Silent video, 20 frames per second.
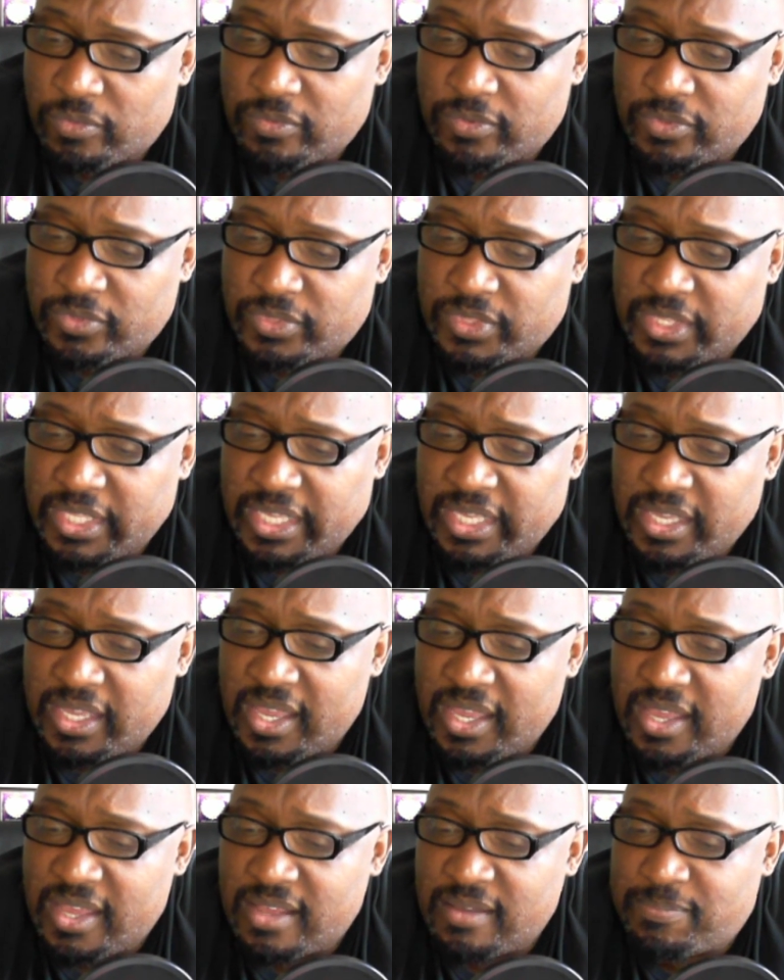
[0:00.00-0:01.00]
The
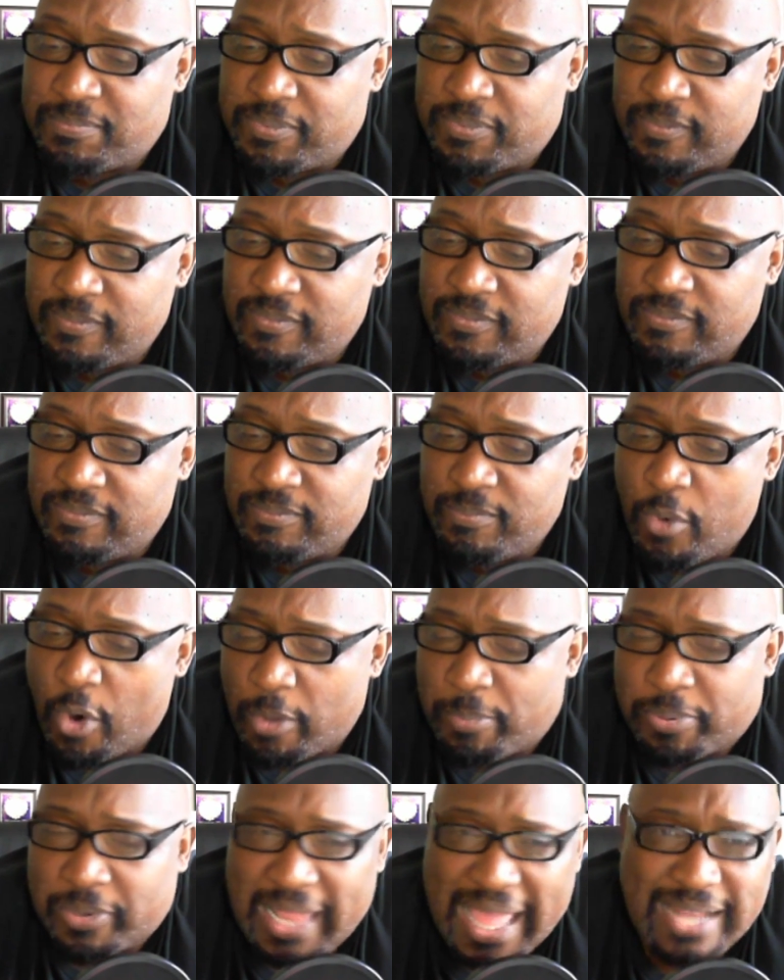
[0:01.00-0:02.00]
more
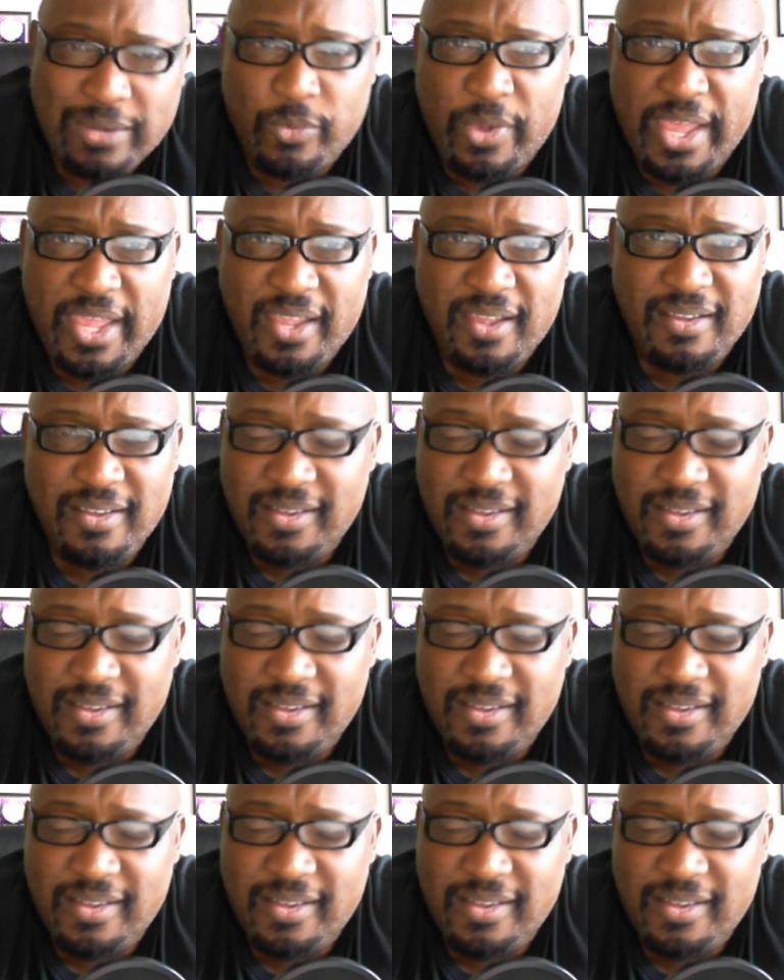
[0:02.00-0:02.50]
polite way